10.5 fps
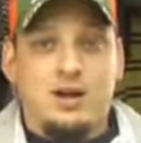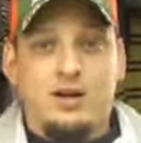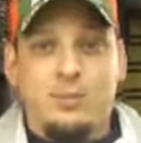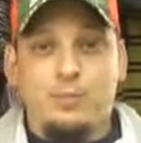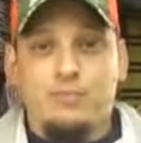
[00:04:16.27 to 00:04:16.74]

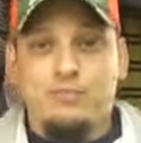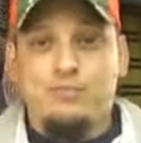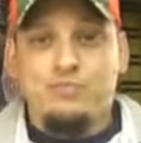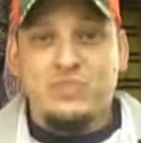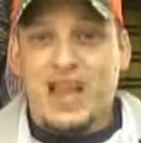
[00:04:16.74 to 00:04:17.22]

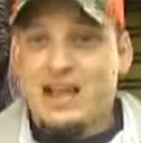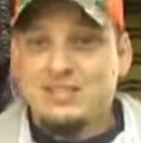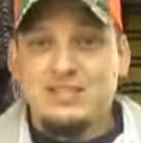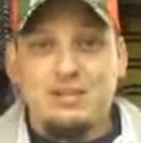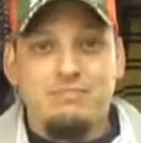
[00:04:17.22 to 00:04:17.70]

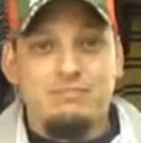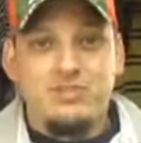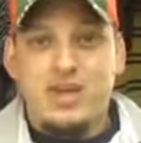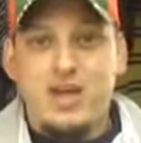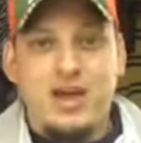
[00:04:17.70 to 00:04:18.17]
Ask them.
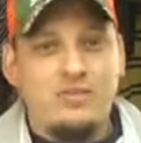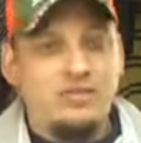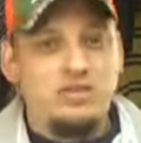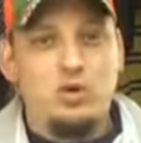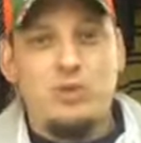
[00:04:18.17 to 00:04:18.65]
Say, hey, I
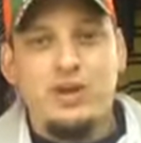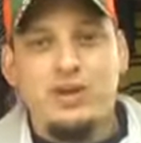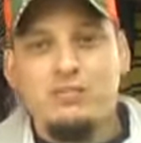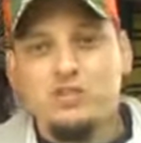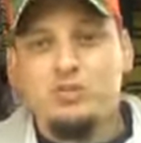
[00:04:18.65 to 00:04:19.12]
have this
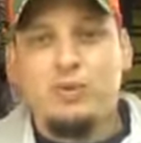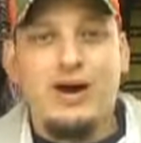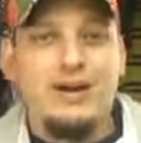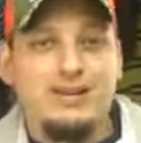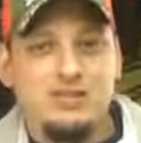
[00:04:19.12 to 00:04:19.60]
domain name just
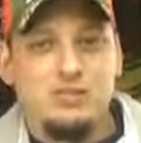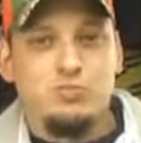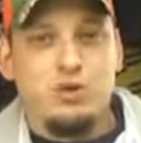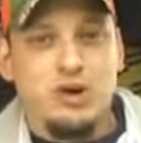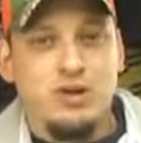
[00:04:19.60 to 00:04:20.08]
bought. This
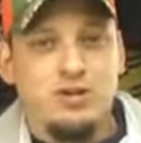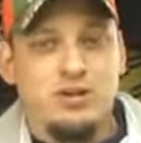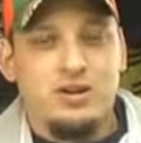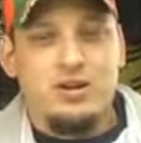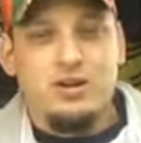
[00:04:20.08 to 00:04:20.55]
is a
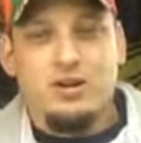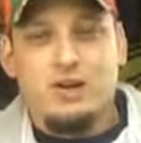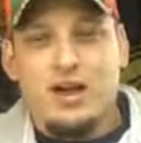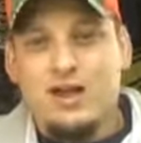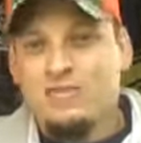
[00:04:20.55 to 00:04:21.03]
product.
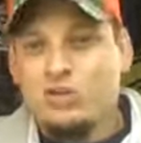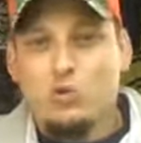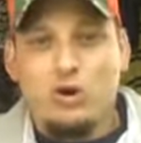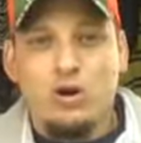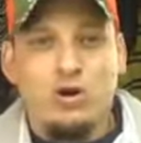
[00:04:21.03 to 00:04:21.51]
I have a
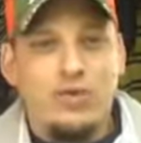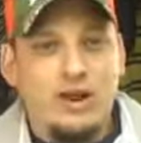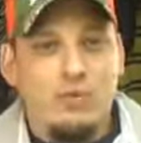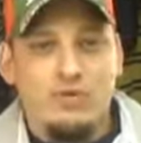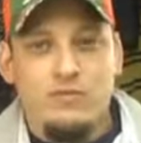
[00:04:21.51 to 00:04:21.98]
URL
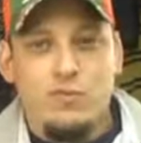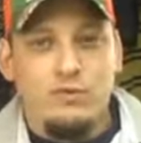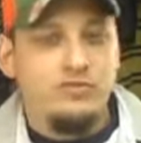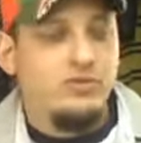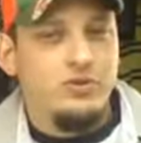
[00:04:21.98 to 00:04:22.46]
that I want to
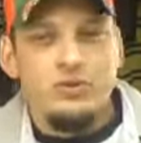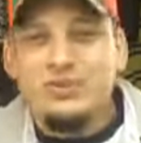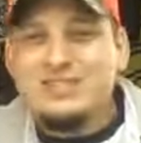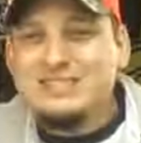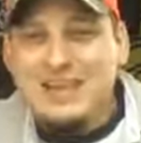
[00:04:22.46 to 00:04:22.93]
forward to. They'll
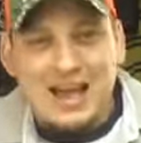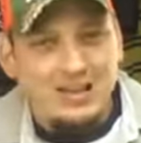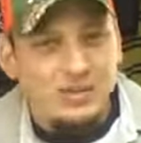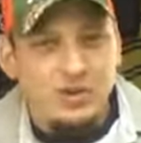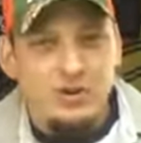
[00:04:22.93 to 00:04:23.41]
know
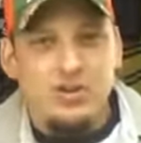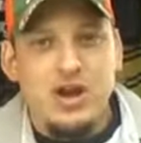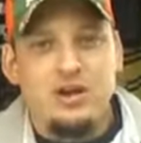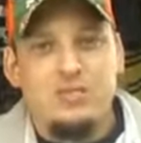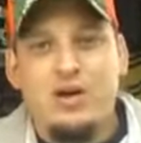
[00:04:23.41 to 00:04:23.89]
exactly what you're
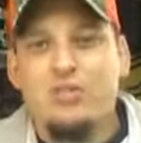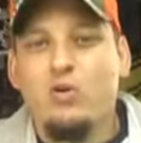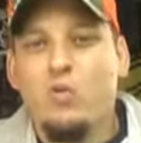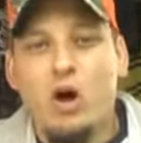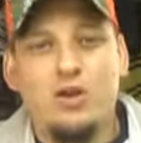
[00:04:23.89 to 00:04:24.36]
talking about,
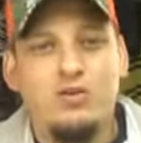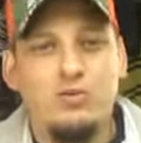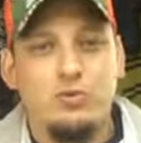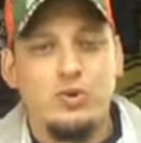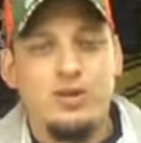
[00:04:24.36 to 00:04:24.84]
and they'll walk
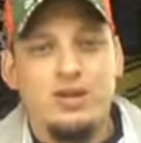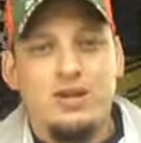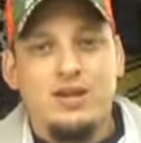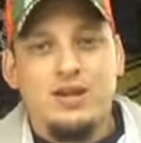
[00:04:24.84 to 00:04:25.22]
you through it.